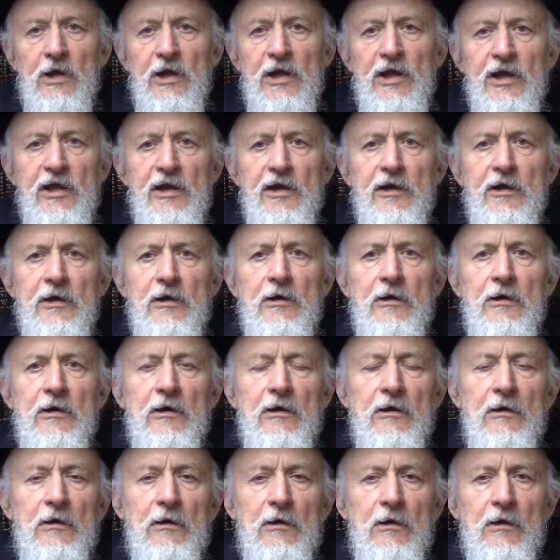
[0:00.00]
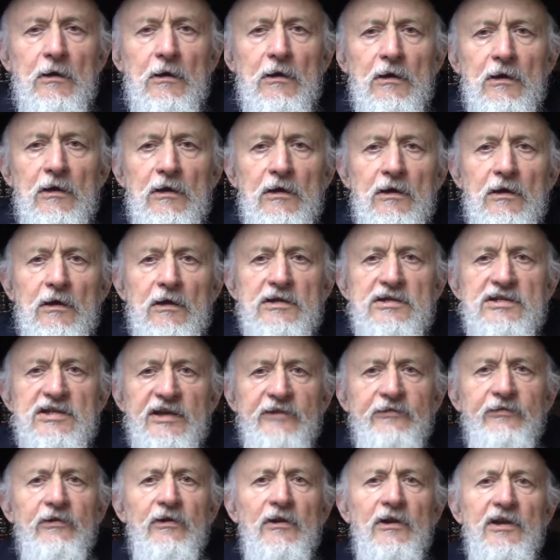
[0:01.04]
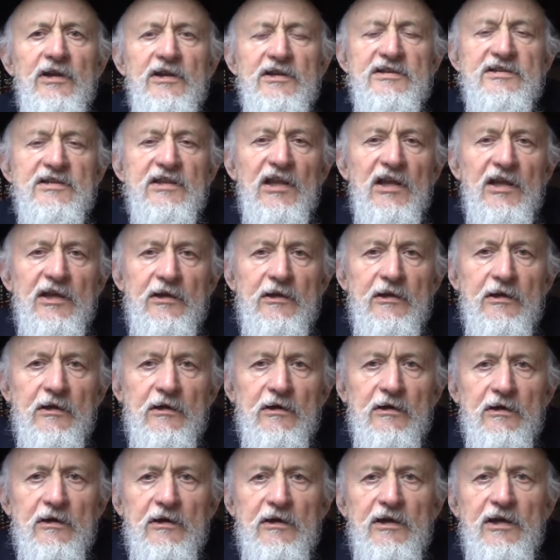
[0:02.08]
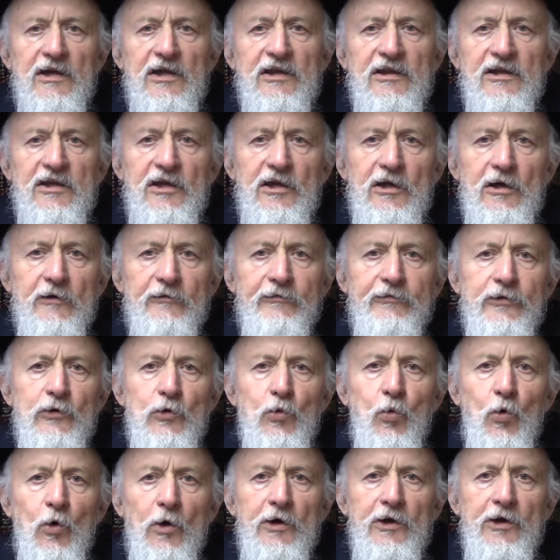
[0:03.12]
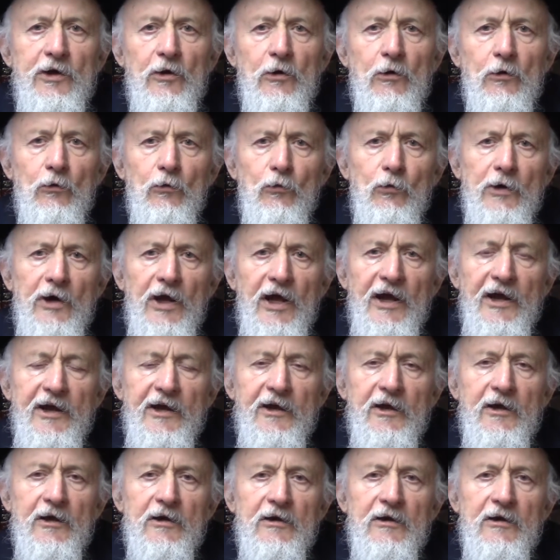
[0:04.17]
In several years later, in the year of 2009,